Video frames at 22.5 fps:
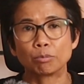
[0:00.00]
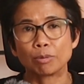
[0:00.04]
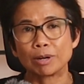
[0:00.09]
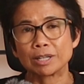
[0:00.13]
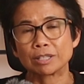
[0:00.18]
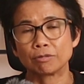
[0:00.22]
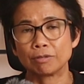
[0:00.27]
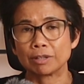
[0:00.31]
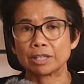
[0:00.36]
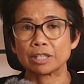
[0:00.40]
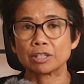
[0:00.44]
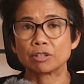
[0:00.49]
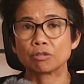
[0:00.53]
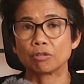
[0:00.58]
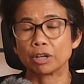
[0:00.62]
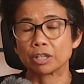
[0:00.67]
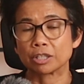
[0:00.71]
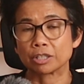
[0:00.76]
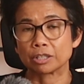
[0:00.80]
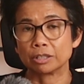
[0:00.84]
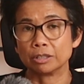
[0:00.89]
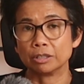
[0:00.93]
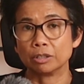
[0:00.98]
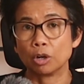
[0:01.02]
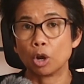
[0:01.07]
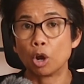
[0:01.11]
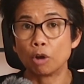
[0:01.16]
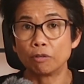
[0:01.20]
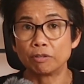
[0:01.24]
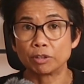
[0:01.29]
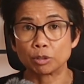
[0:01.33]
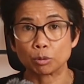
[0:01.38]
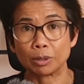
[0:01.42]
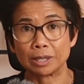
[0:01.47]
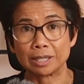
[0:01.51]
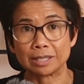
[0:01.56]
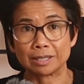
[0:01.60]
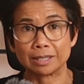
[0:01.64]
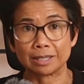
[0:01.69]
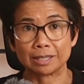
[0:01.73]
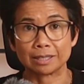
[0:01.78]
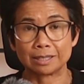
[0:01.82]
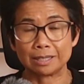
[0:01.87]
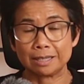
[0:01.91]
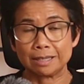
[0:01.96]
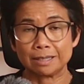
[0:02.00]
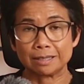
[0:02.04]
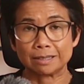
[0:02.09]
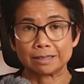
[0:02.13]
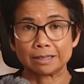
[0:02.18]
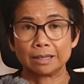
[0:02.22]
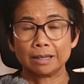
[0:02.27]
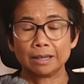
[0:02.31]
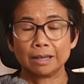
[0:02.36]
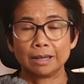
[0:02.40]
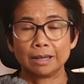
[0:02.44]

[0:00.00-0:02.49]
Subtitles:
breast reconstruction over 26 years.